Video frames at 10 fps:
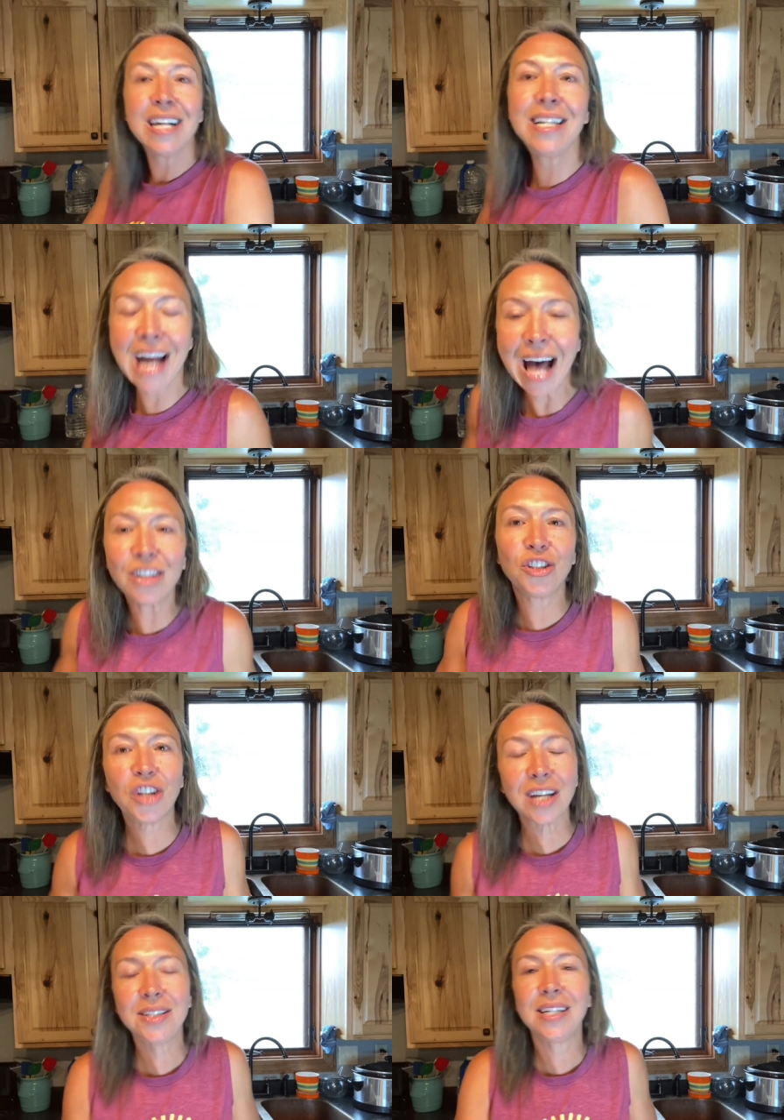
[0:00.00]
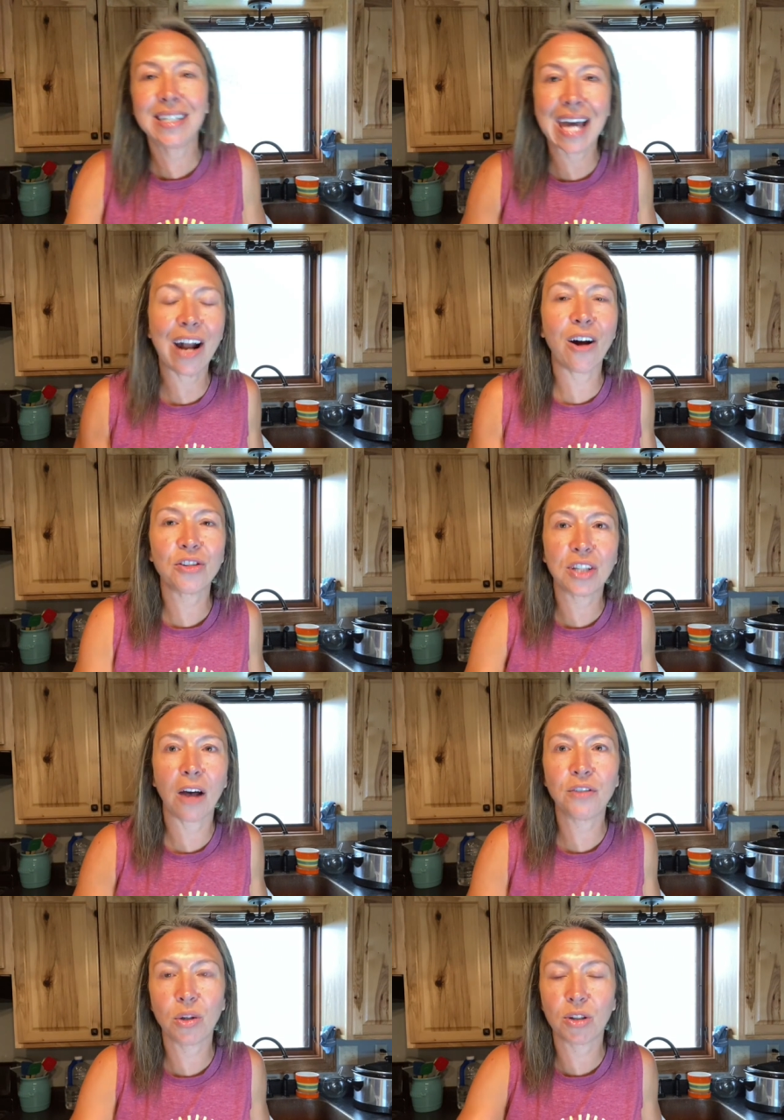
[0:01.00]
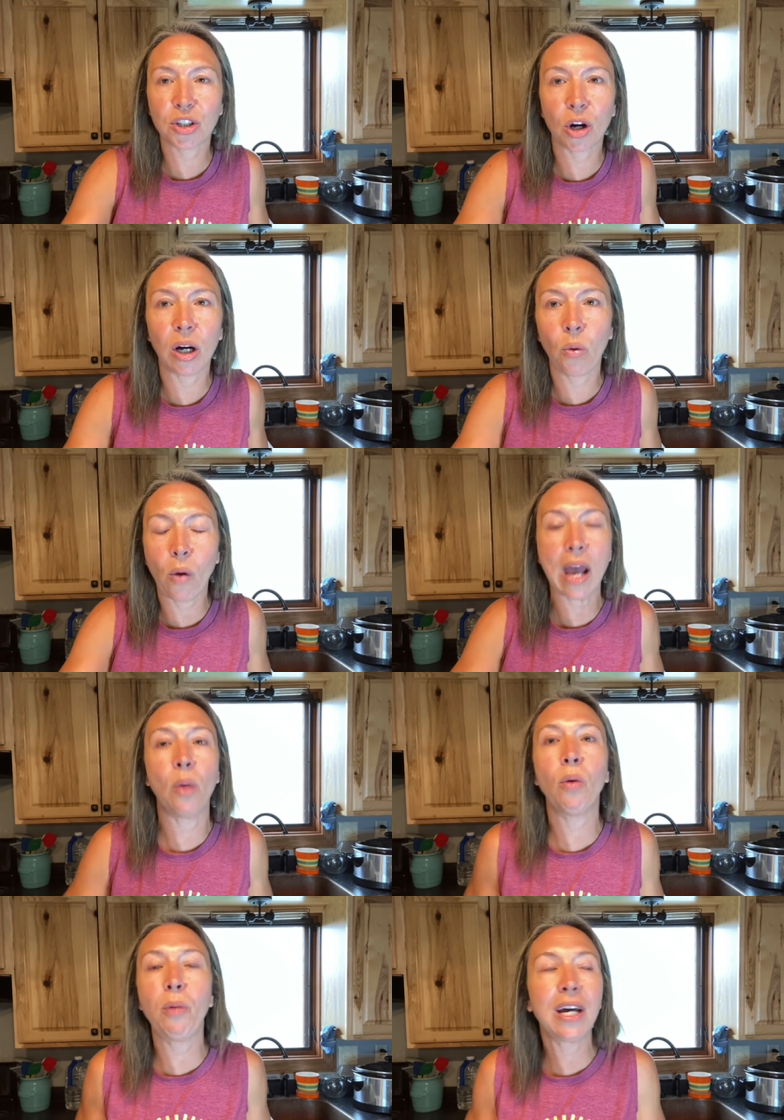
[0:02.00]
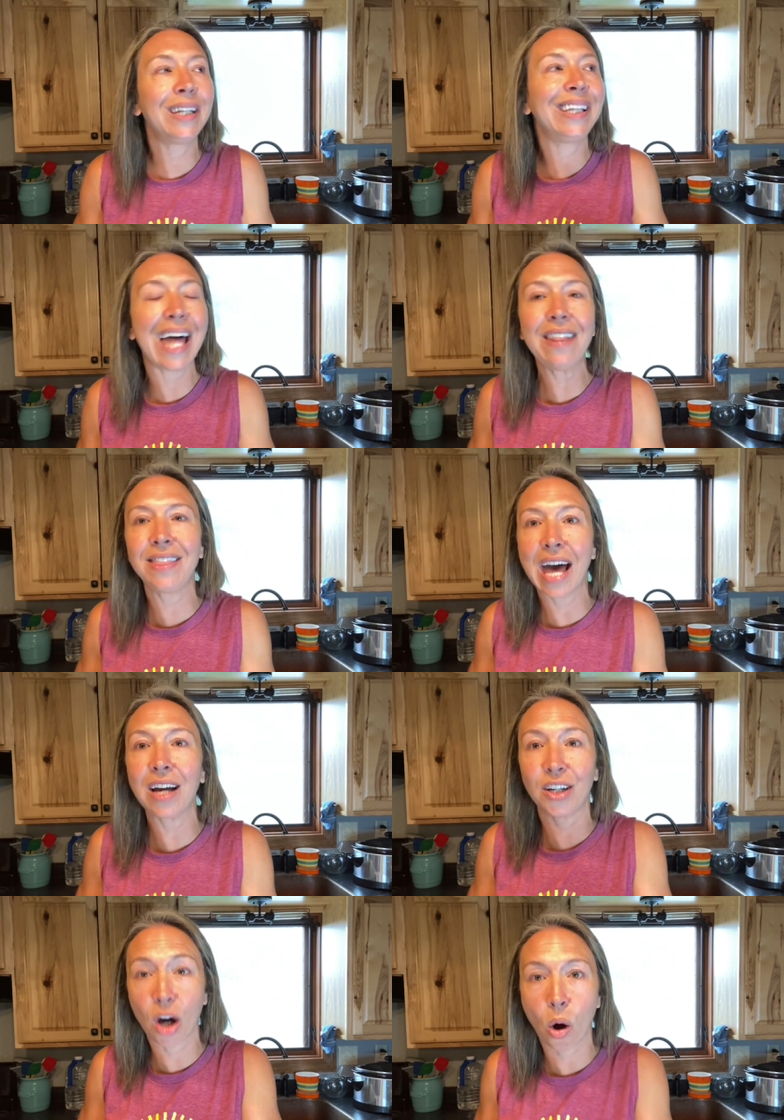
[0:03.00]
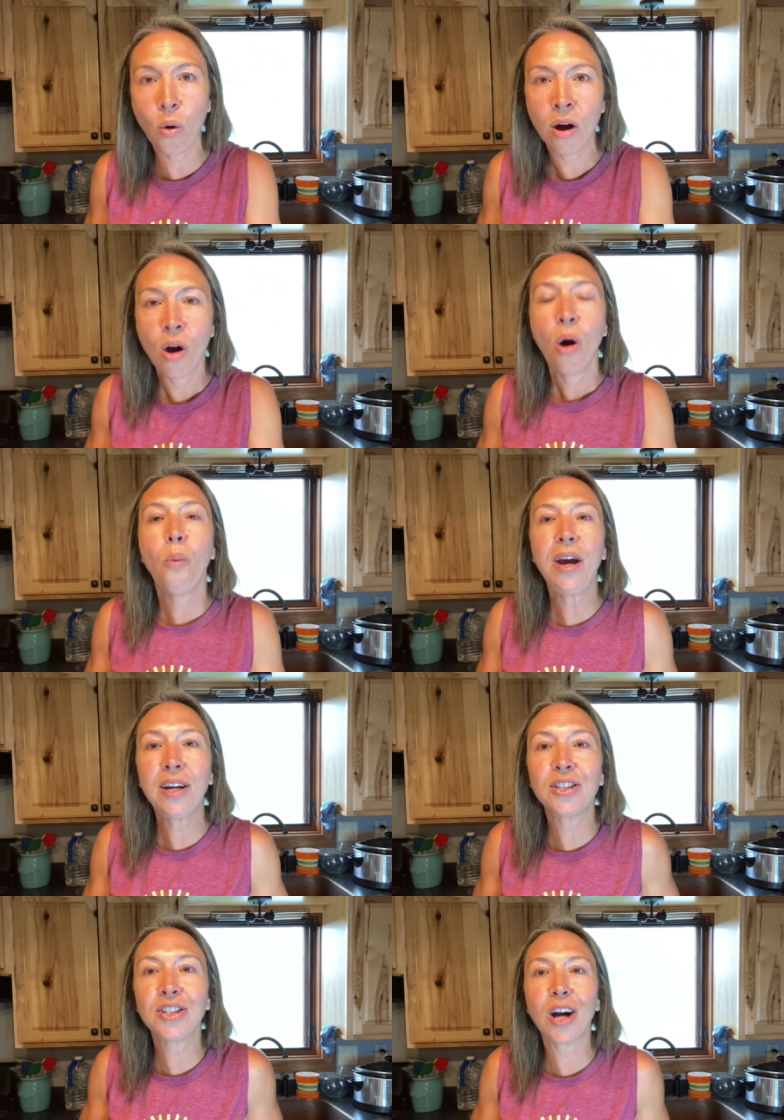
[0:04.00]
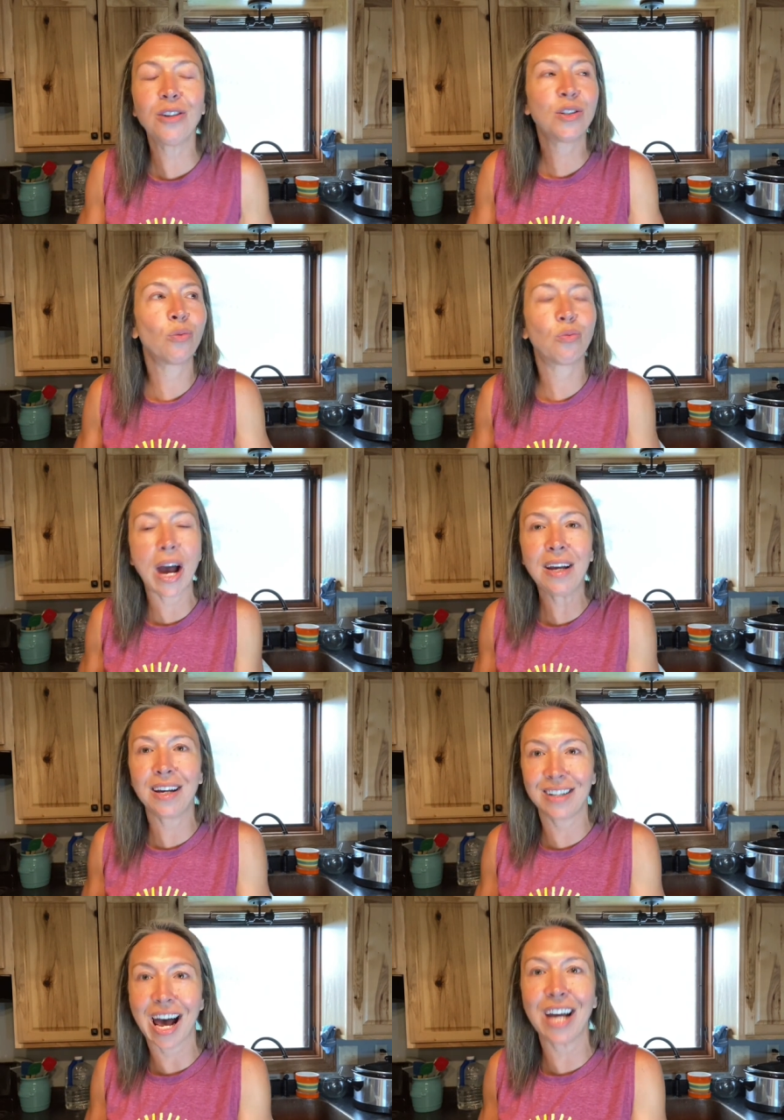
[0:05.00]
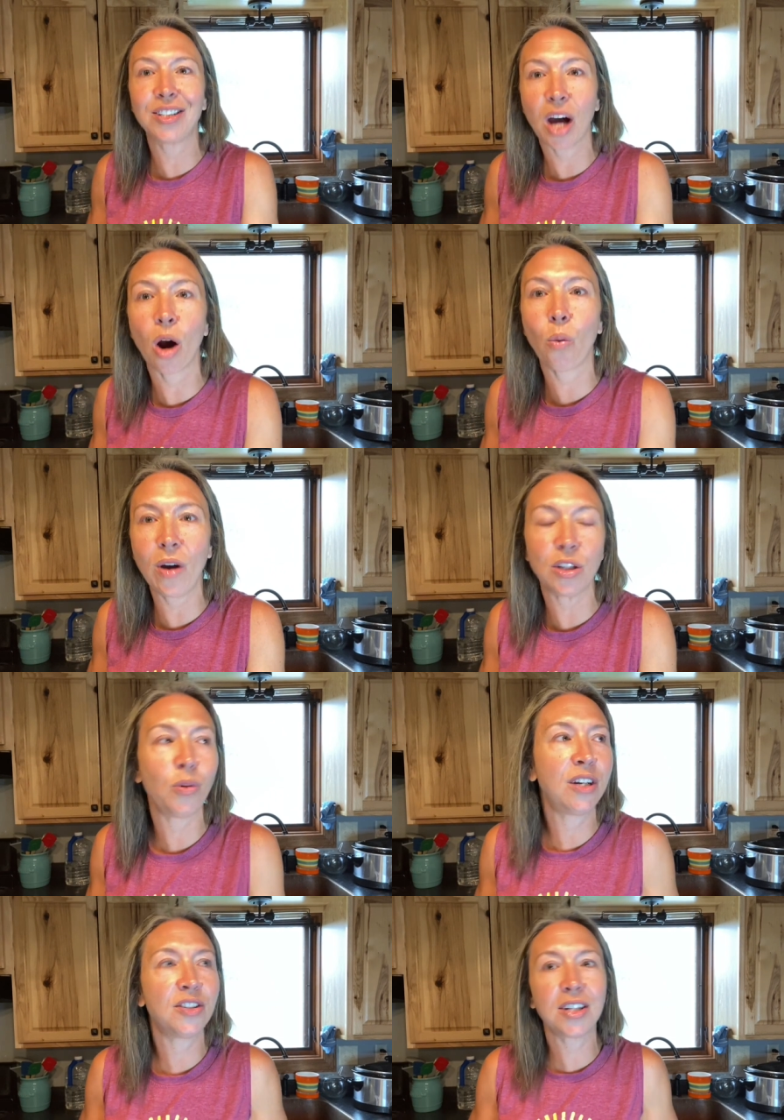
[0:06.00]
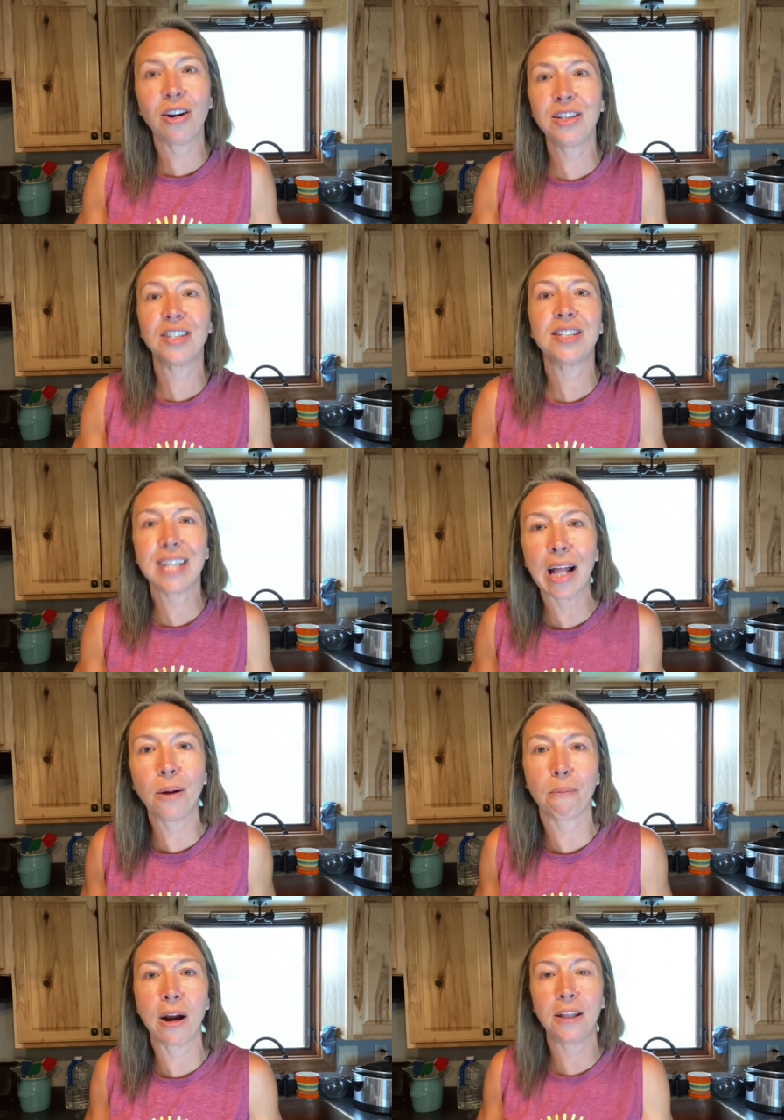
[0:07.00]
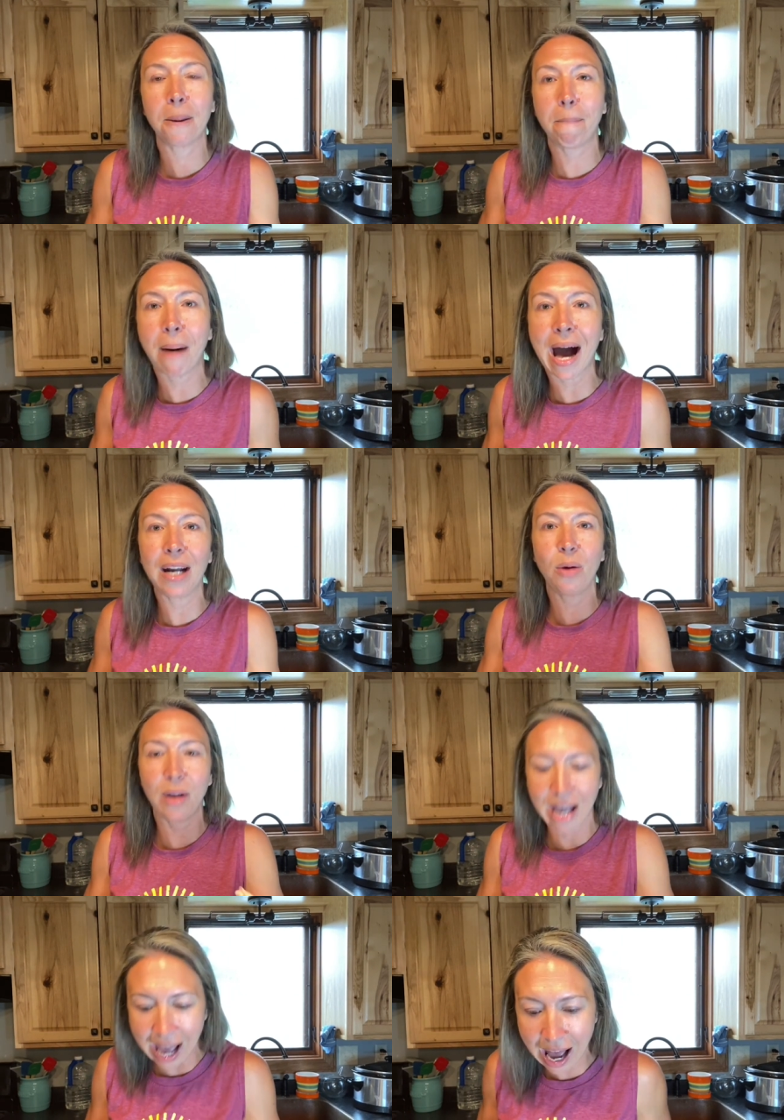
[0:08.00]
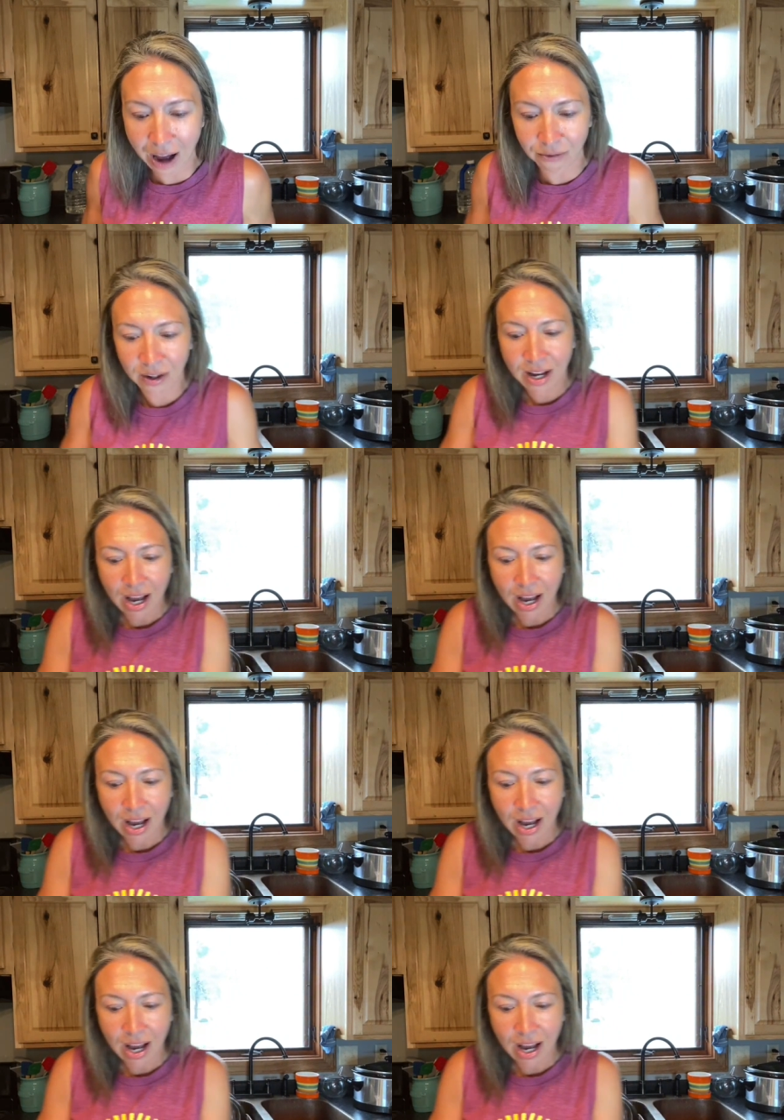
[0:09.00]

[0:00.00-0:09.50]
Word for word: not just to get ourselves to a certain weight. And when we can let that go, we can start to recognize our wins. We can start to celebrate the body we have.